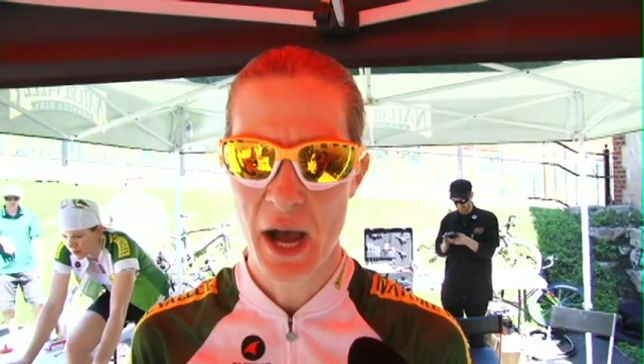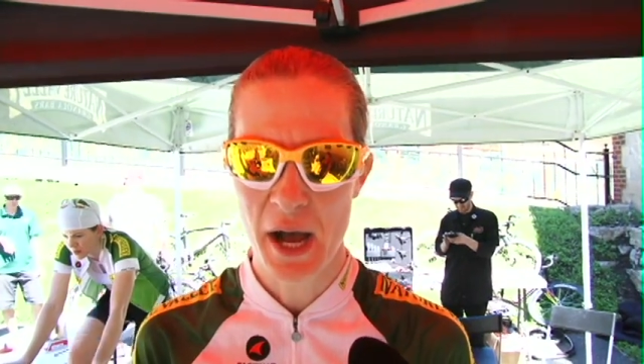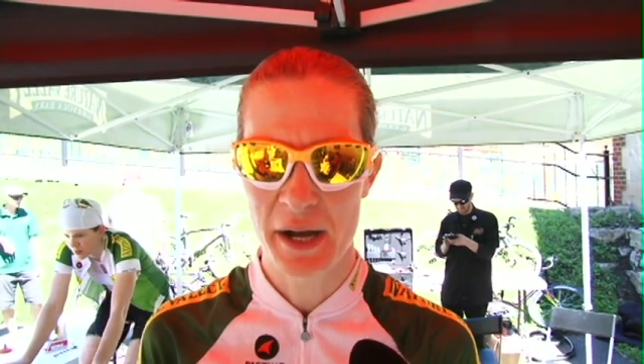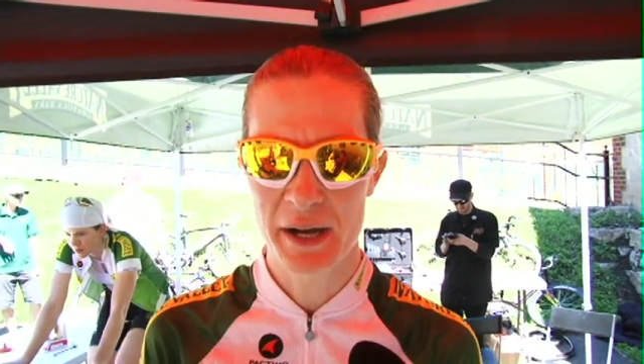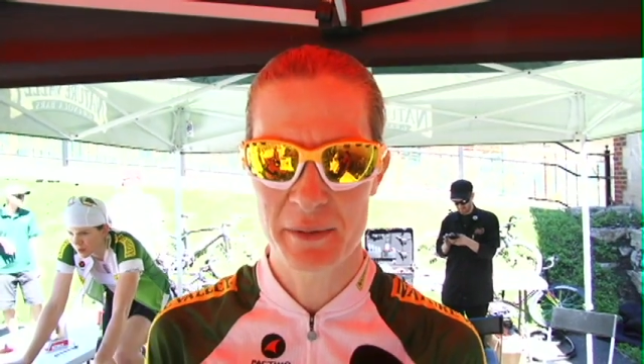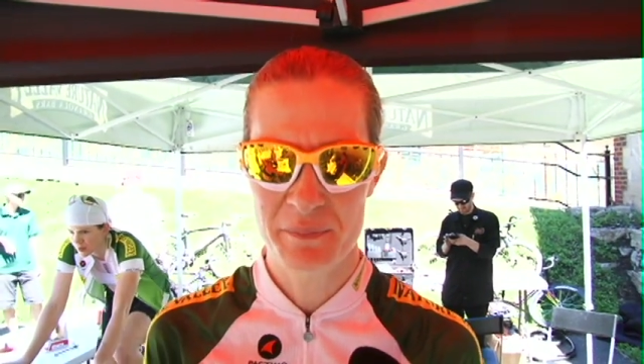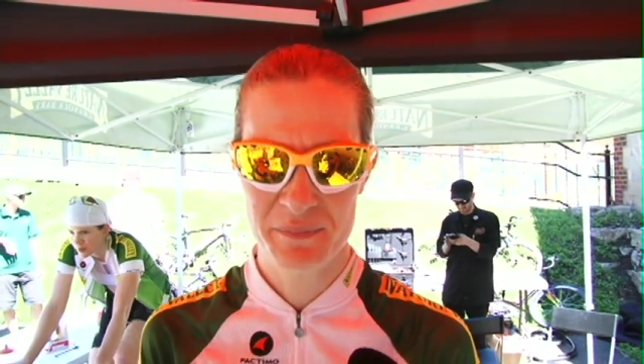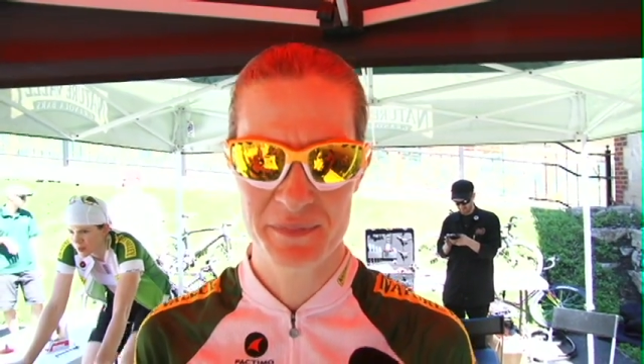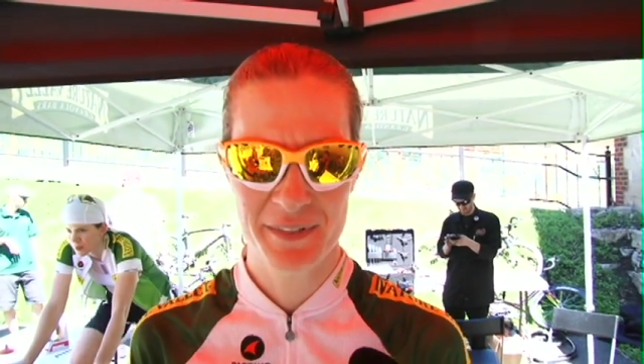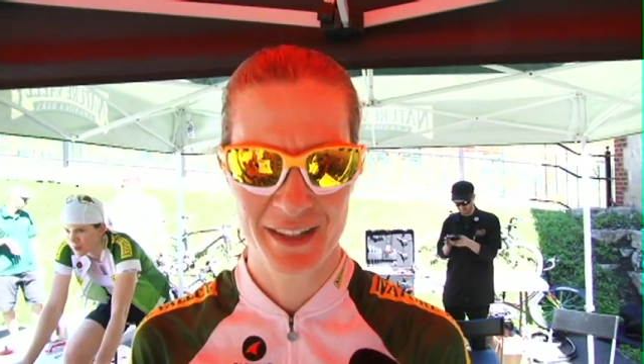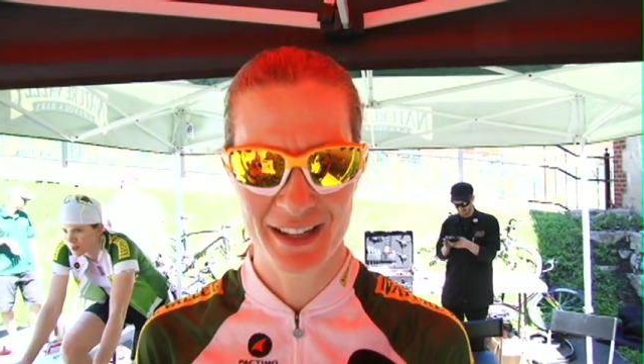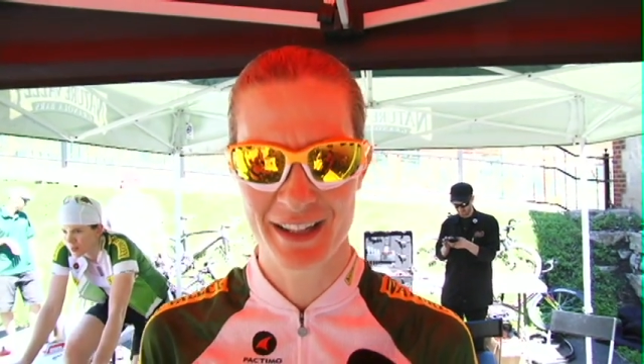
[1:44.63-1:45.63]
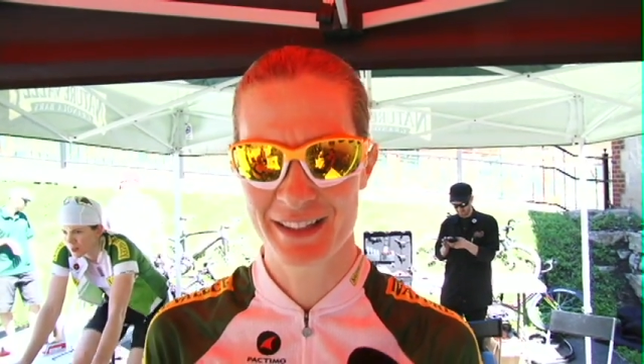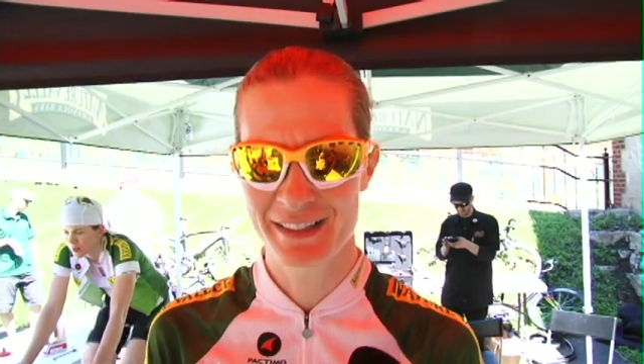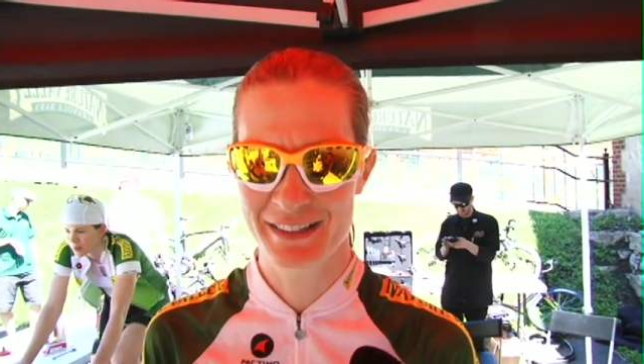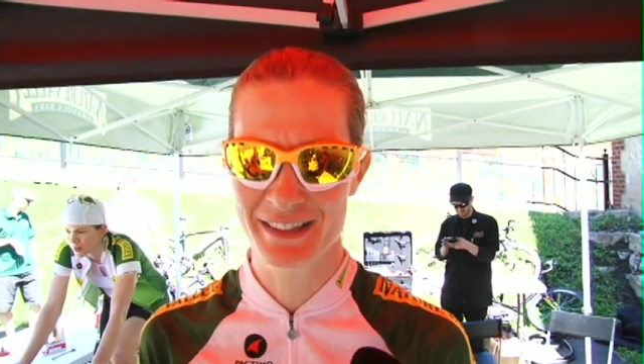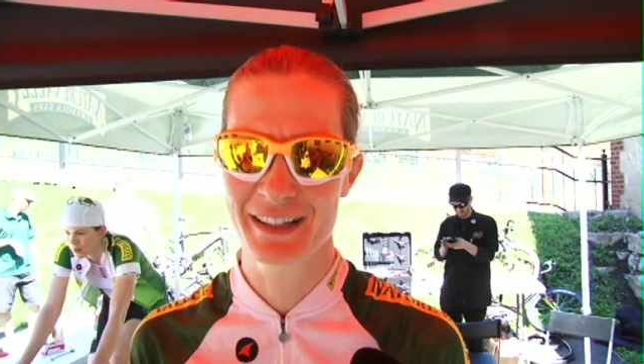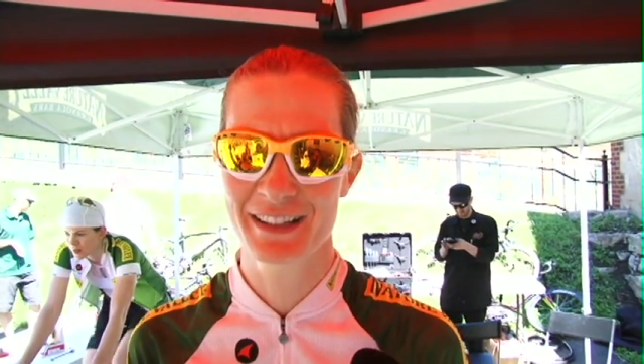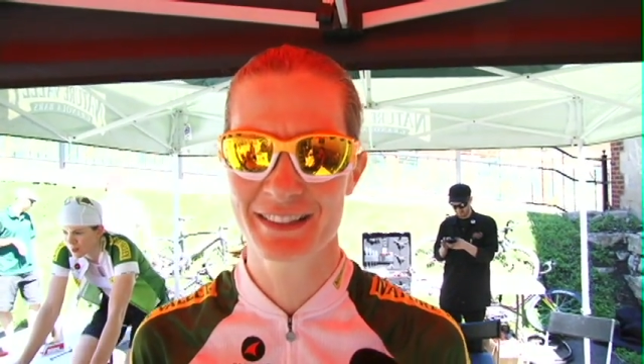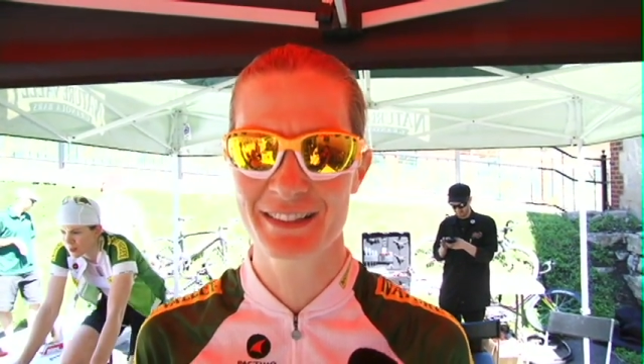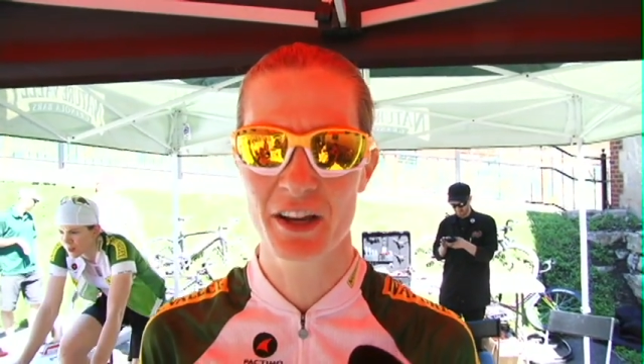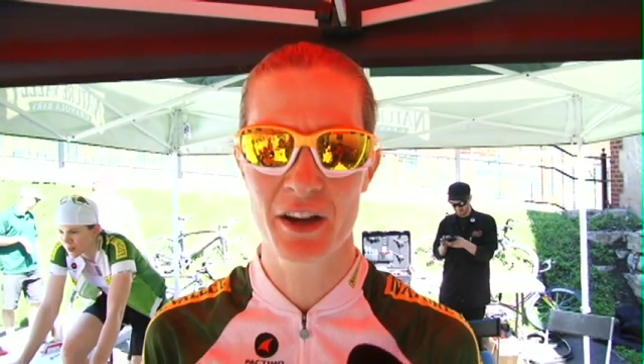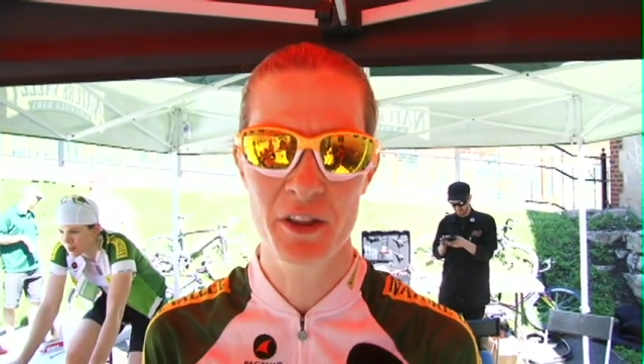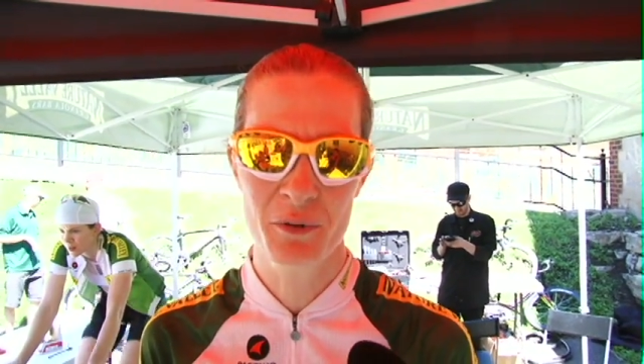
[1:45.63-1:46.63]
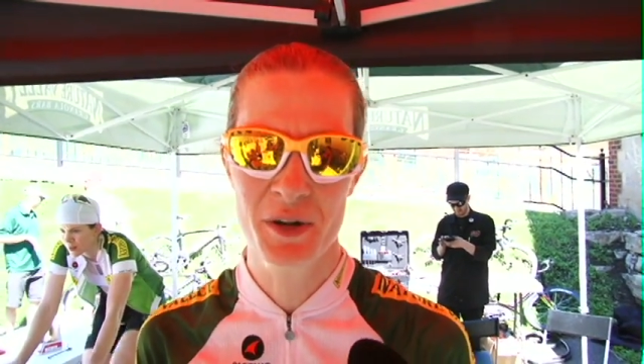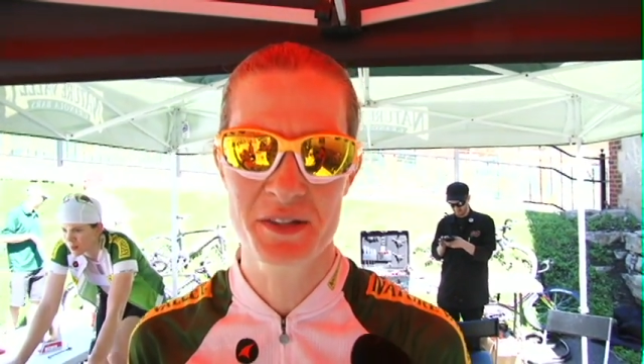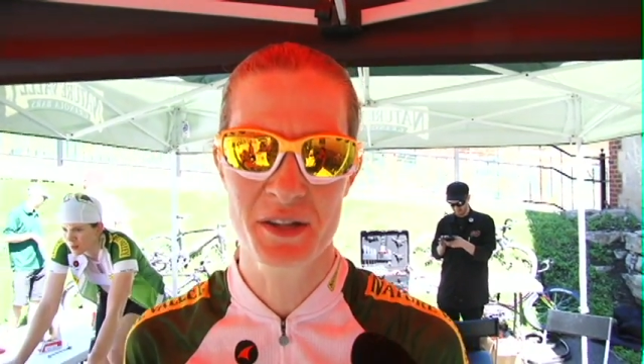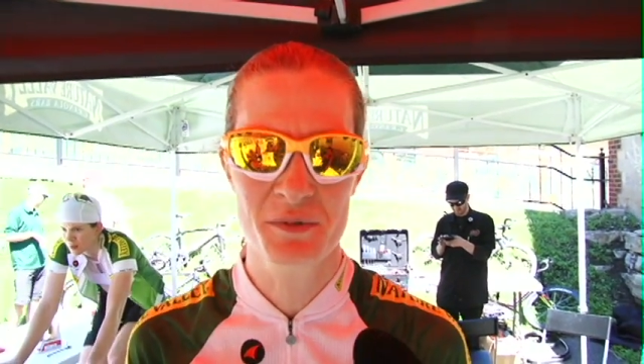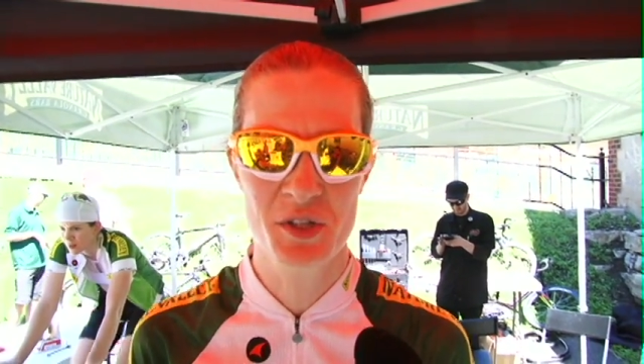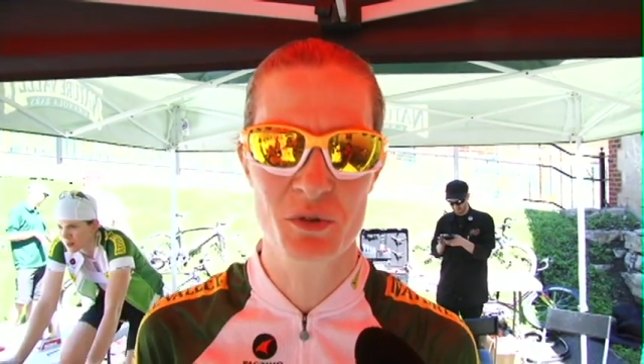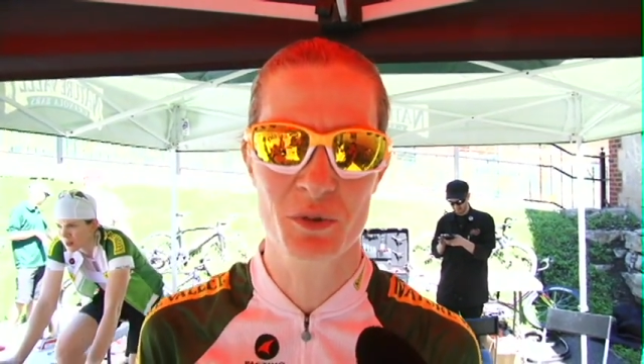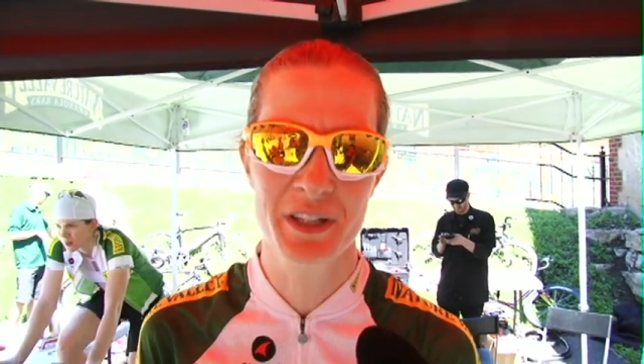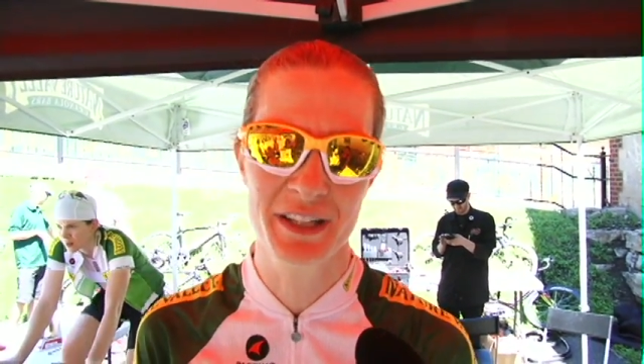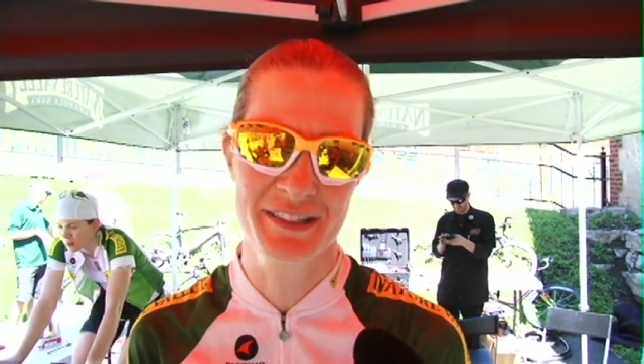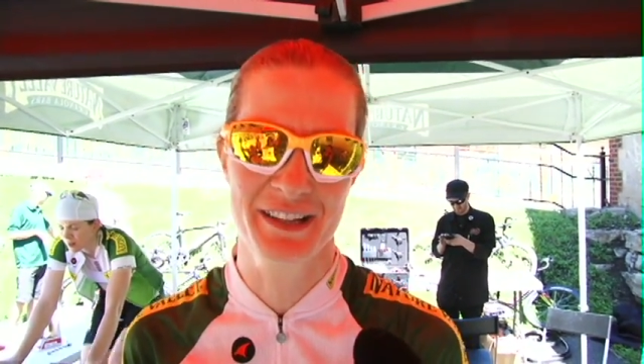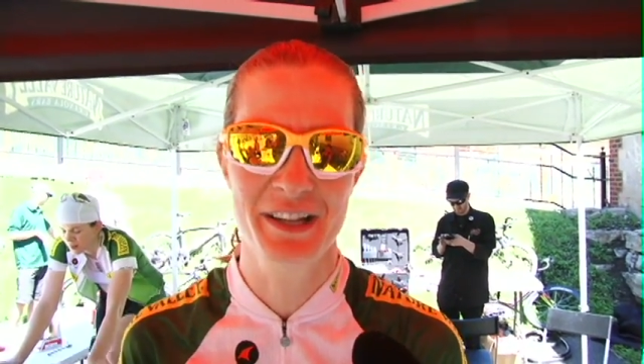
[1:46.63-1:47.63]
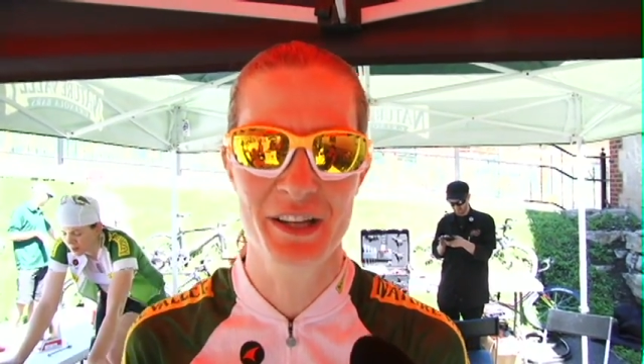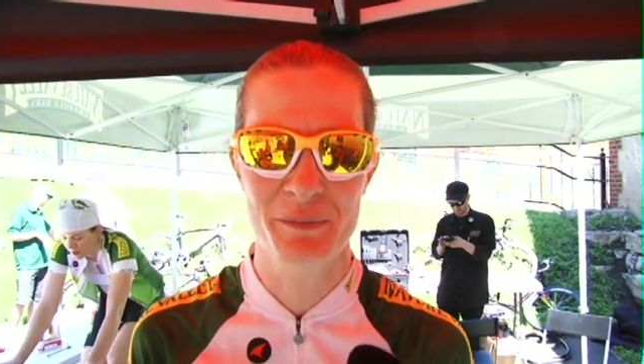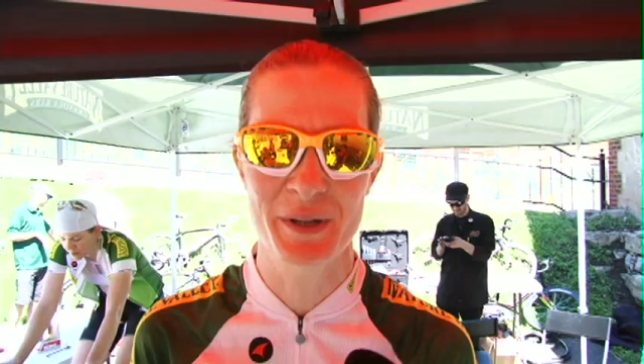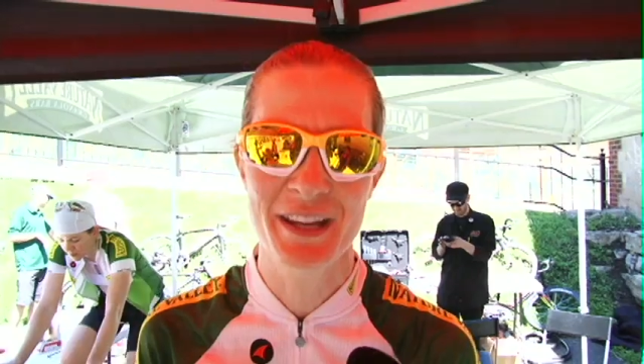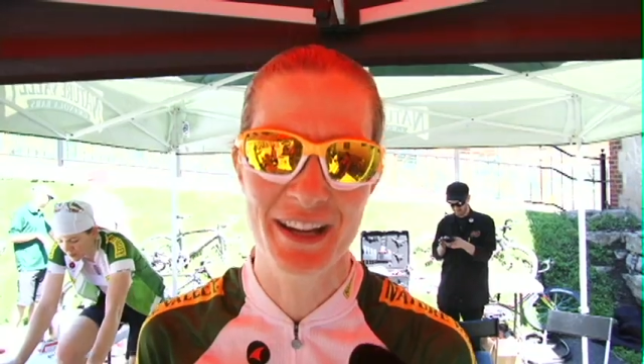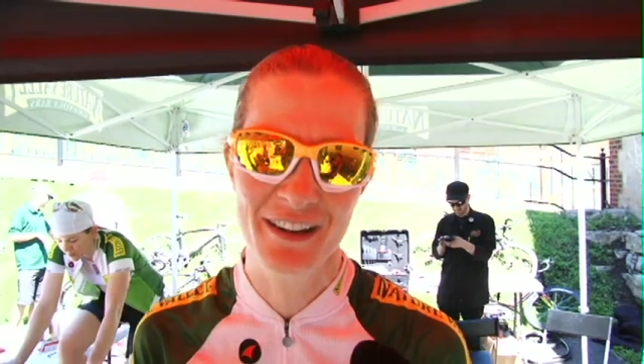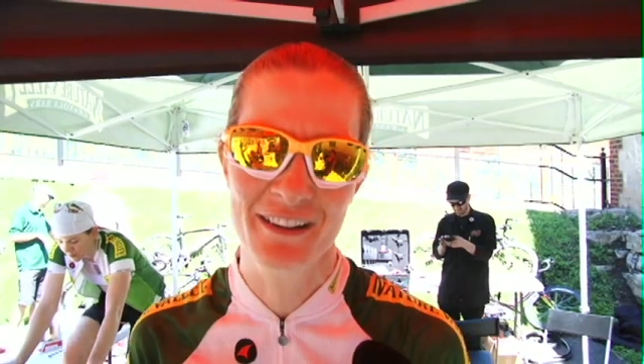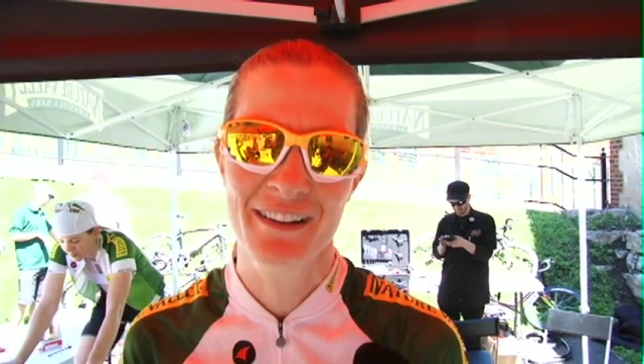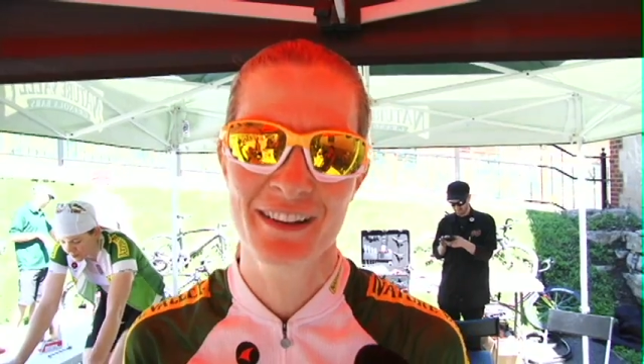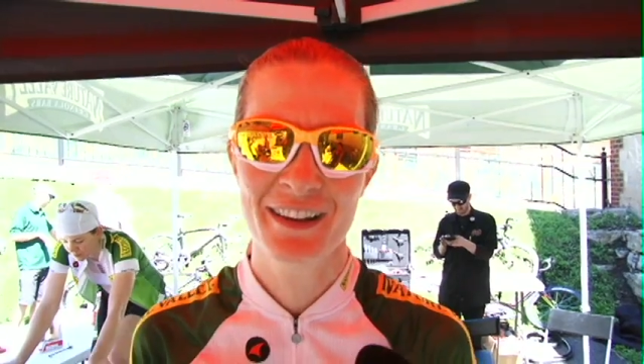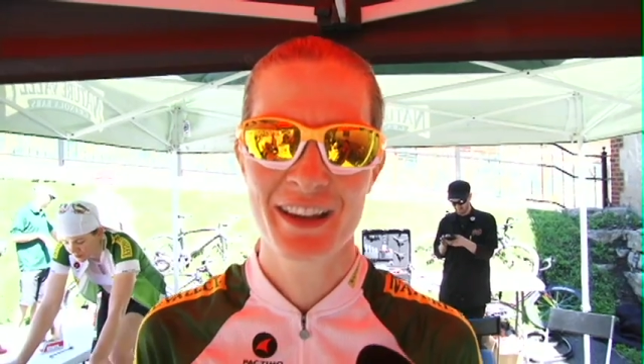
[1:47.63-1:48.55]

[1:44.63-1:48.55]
Um, and uh, otherwise, I'm just really excited to be here.